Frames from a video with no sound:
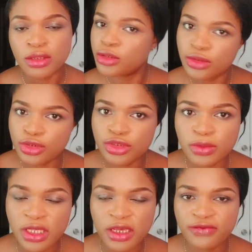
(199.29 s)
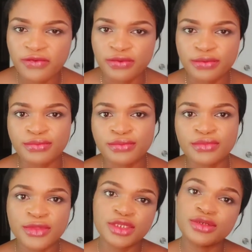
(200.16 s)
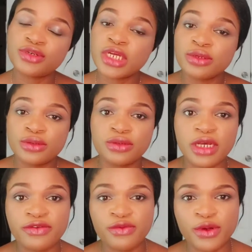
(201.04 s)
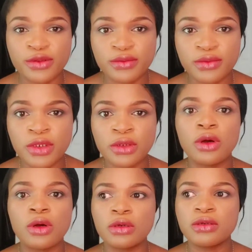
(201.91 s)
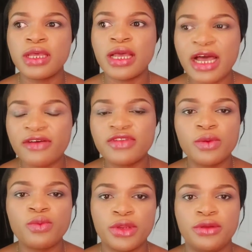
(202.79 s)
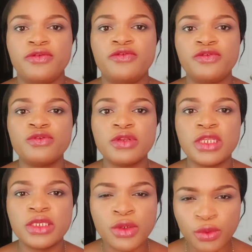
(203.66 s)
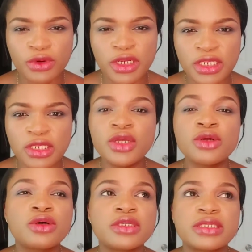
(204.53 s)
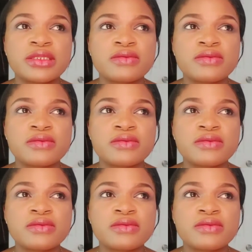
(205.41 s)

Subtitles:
you should be careful and try not to have one, or have them when you're fully ready, because